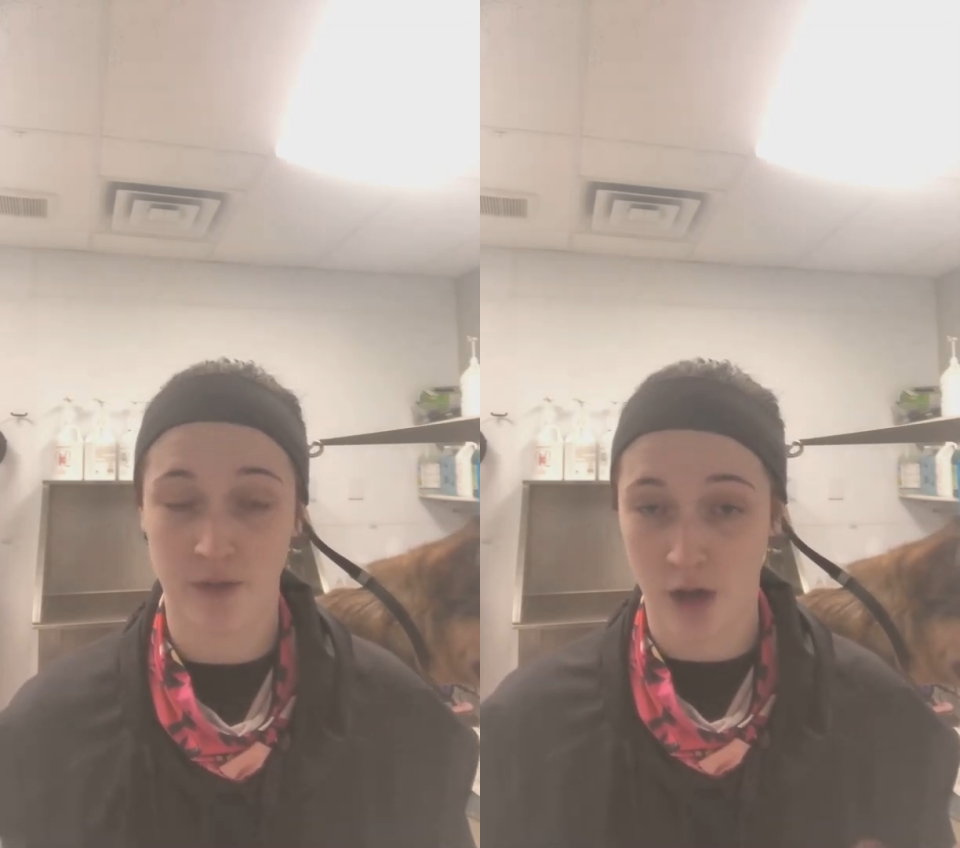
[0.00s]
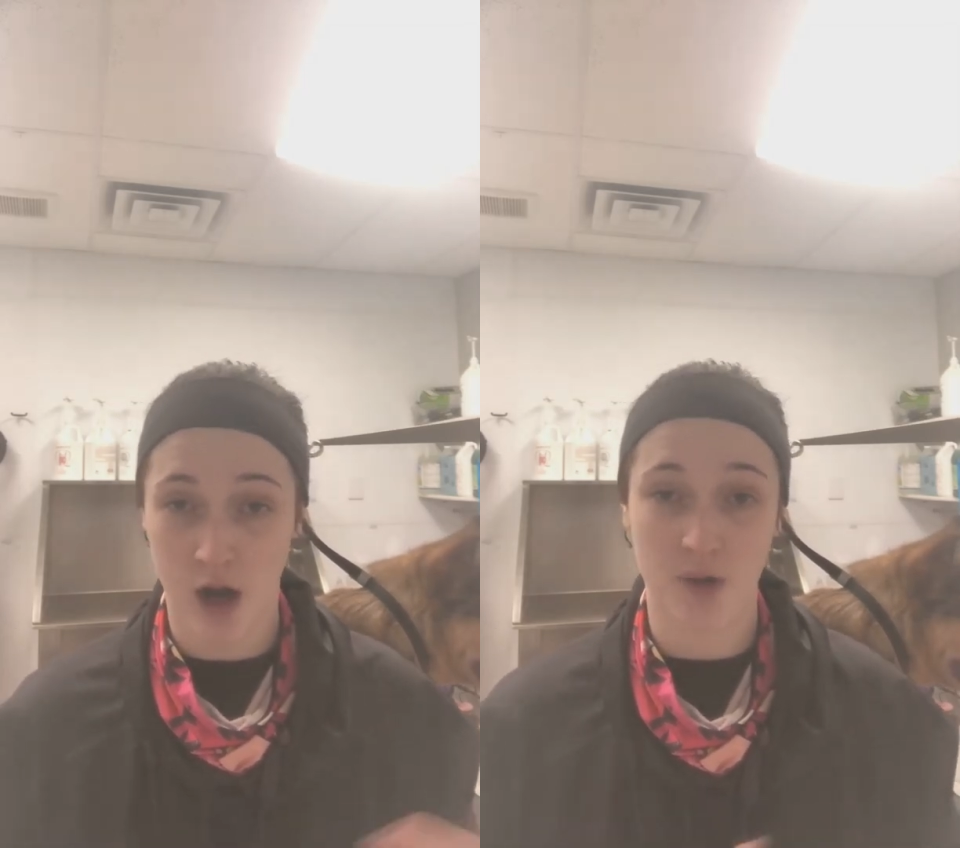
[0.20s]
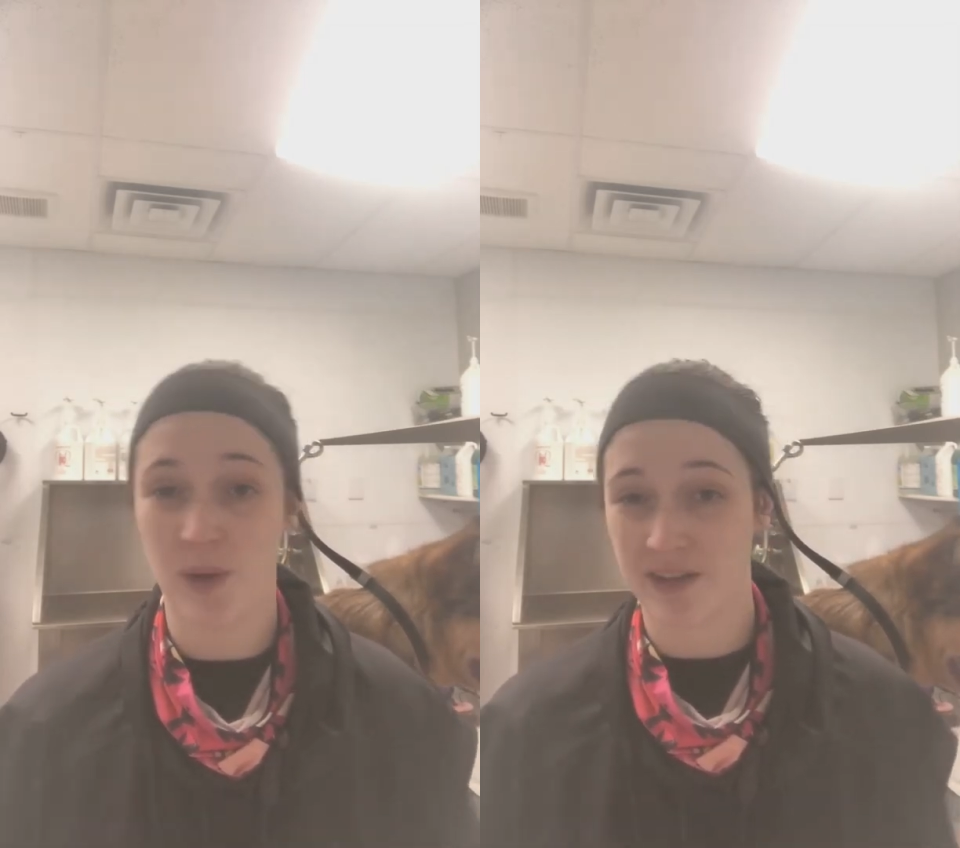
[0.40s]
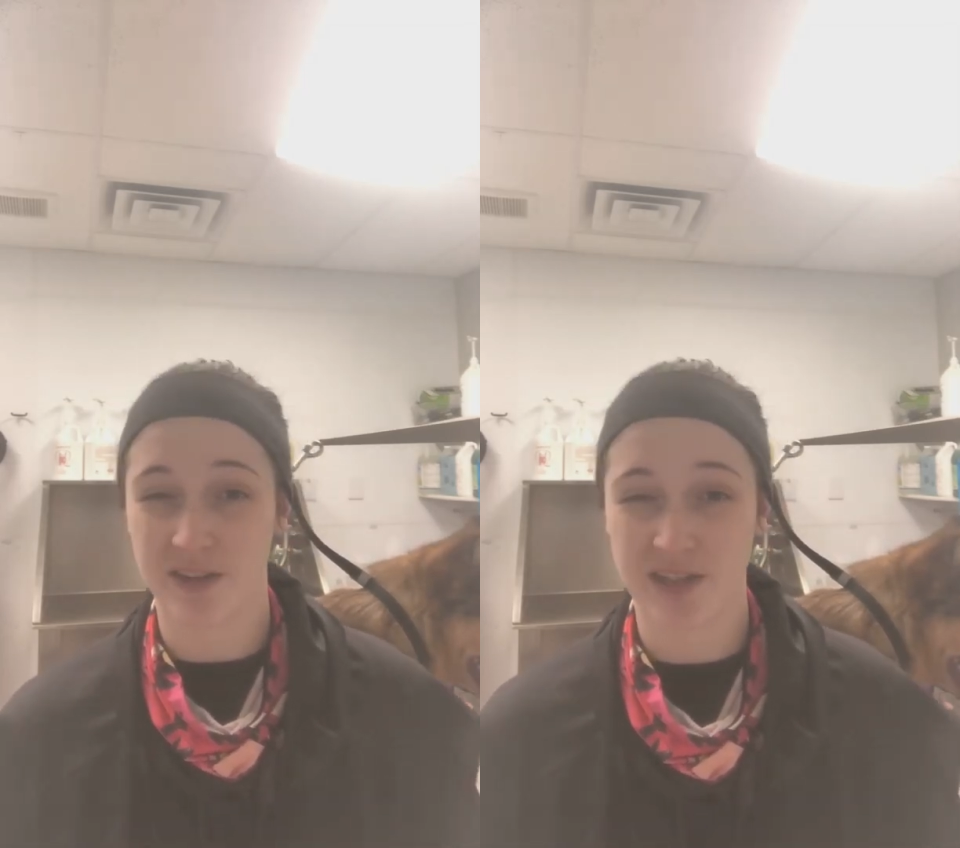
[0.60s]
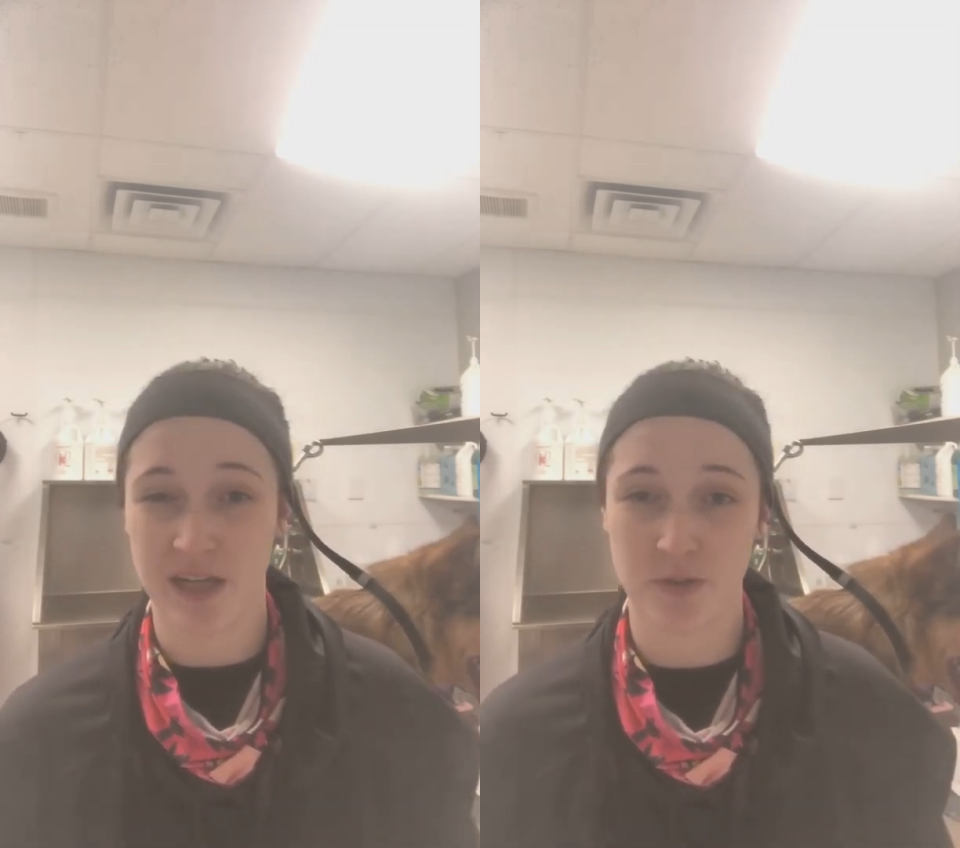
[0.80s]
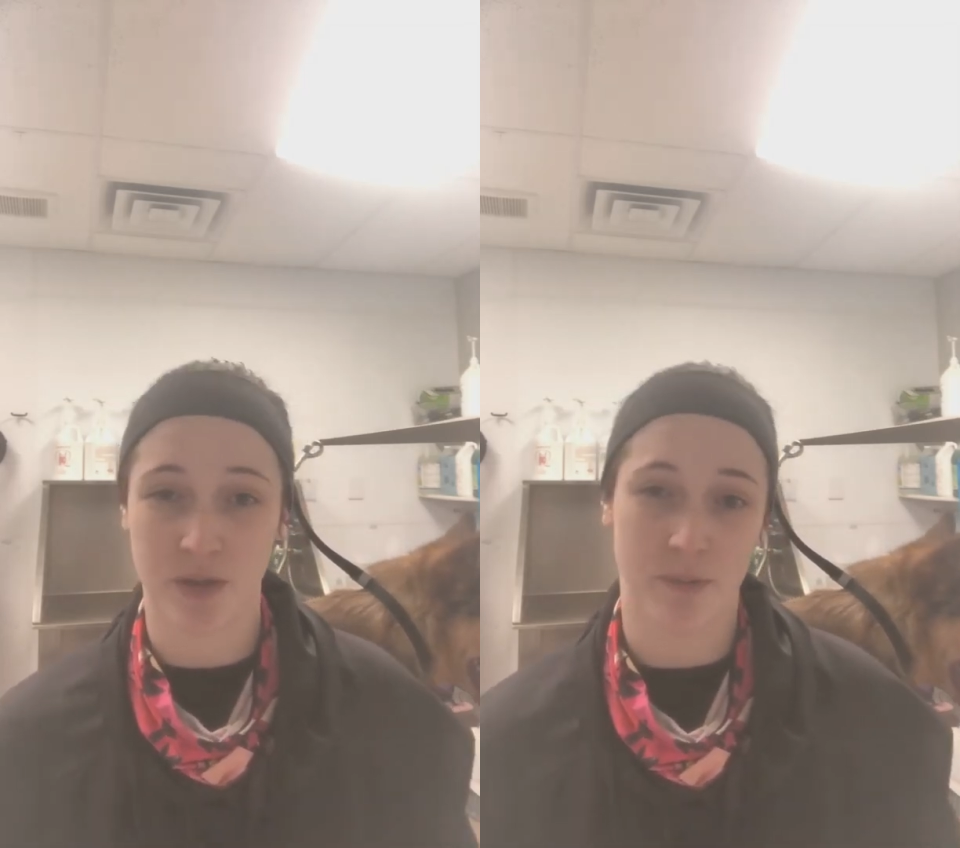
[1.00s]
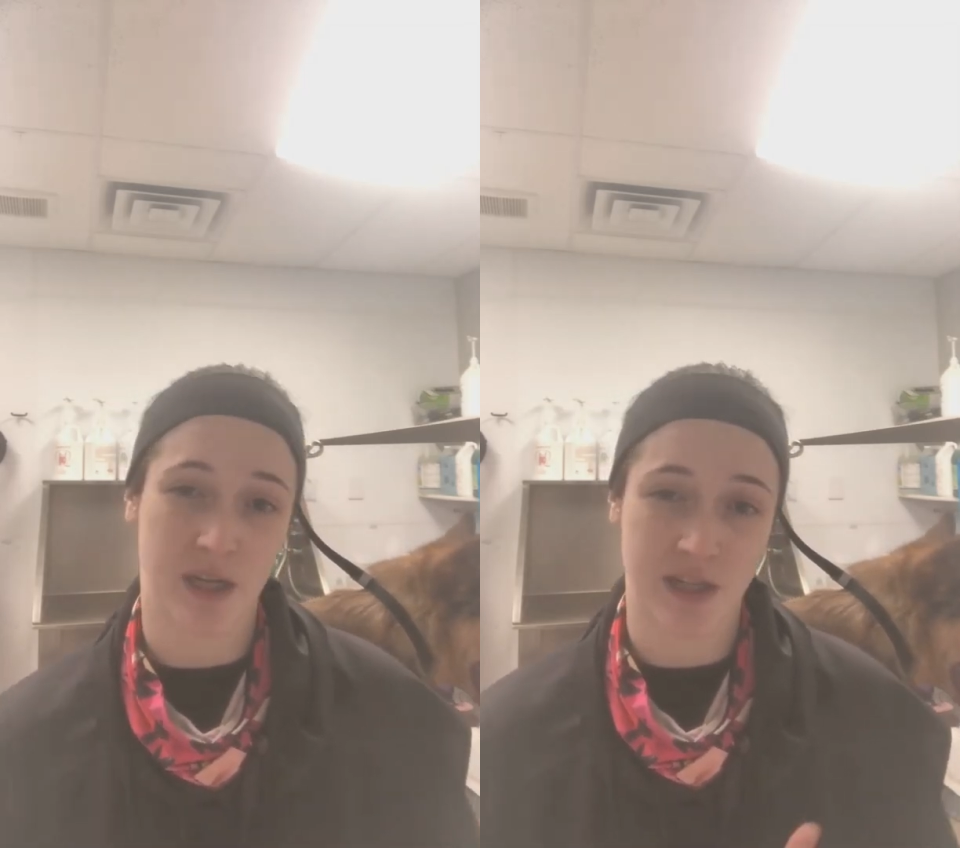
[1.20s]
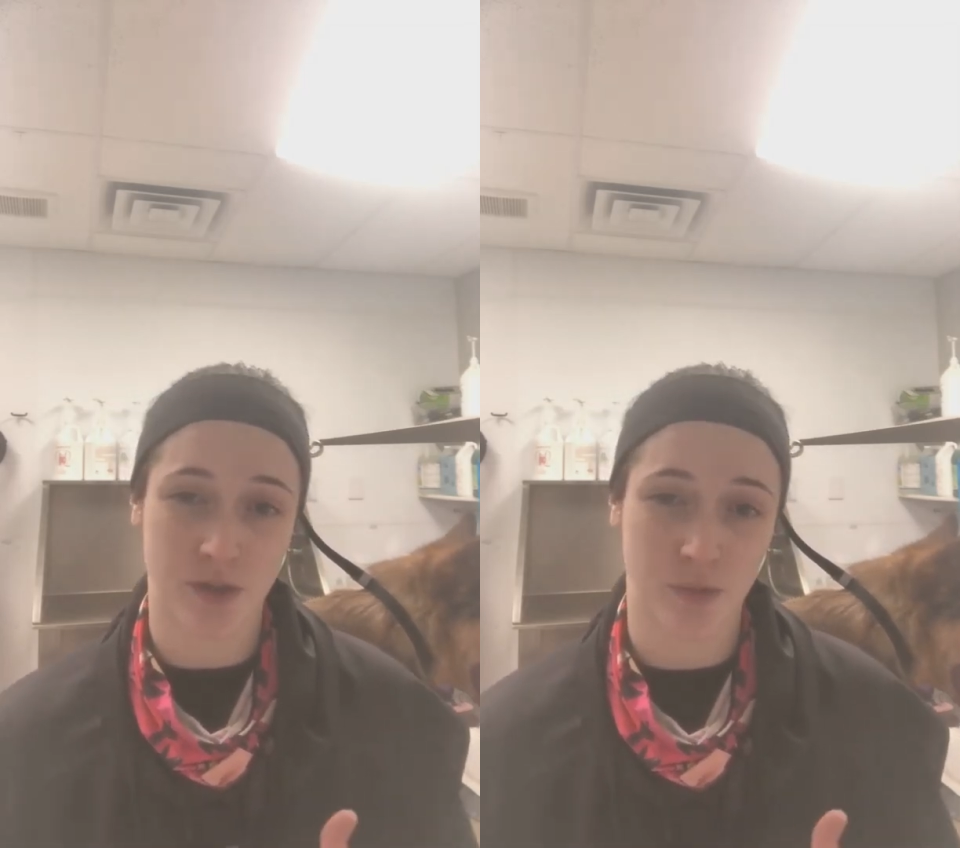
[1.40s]
they're on a regular schedule, then we
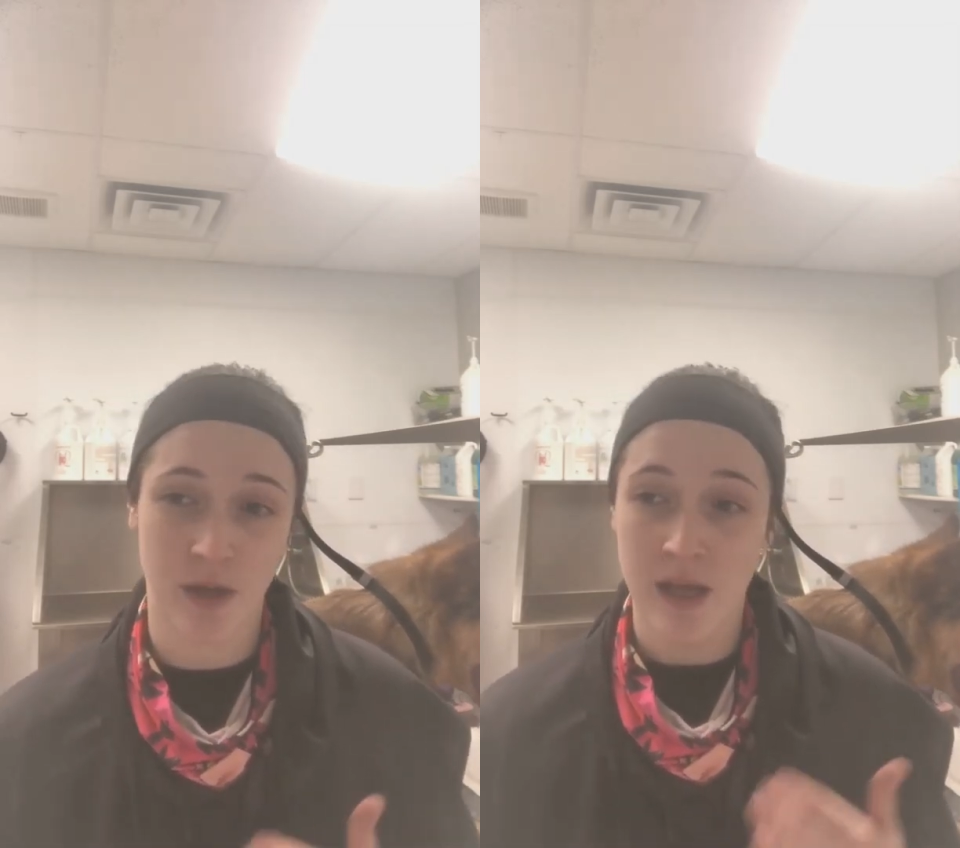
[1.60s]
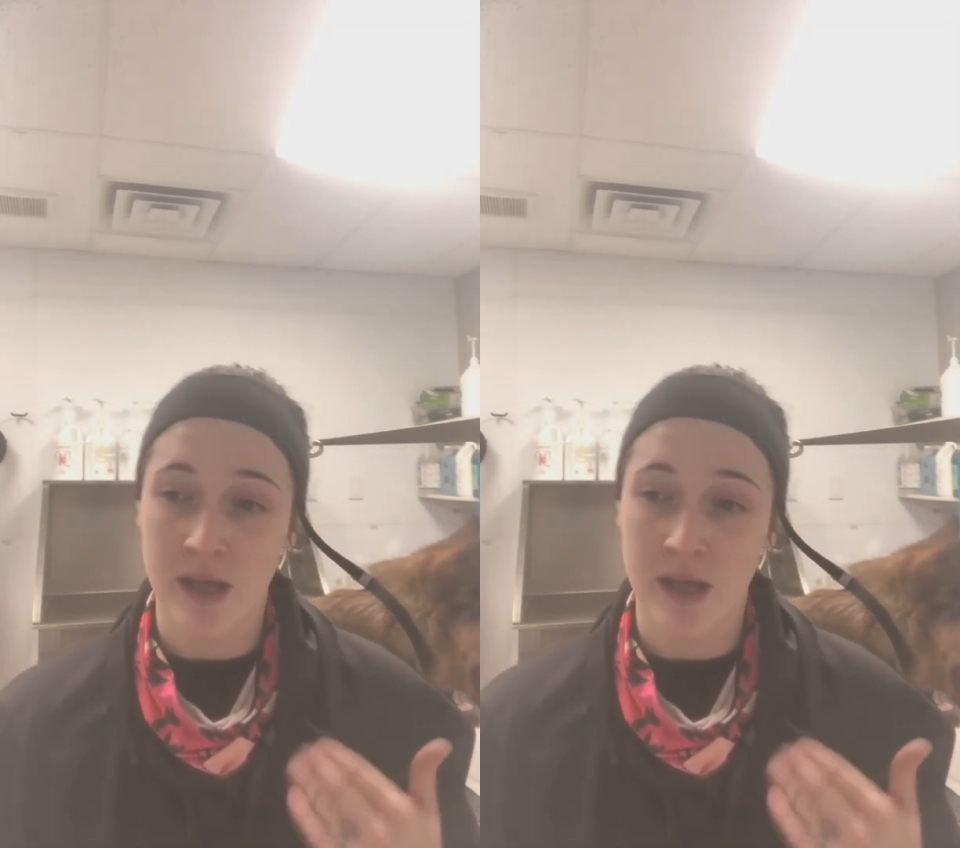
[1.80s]
can do